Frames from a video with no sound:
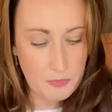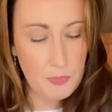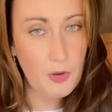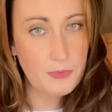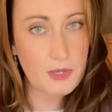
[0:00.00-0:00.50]

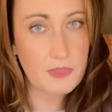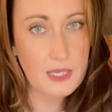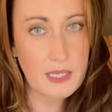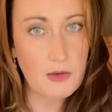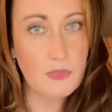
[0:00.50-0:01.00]
popped it on the
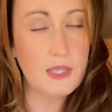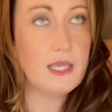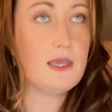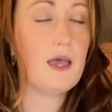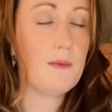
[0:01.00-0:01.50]

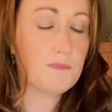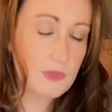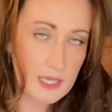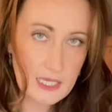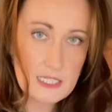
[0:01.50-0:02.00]

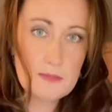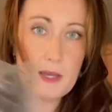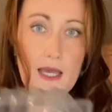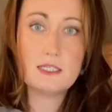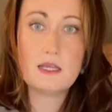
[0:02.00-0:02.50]
heated
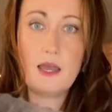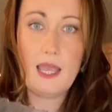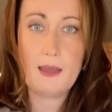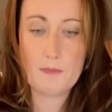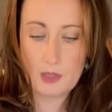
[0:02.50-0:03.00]
mat, I
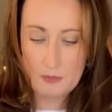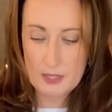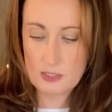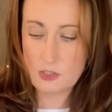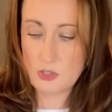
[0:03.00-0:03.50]
am
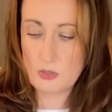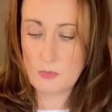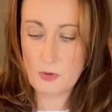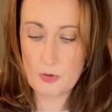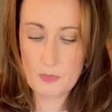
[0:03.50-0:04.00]
going to
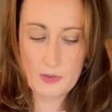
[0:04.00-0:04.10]
pop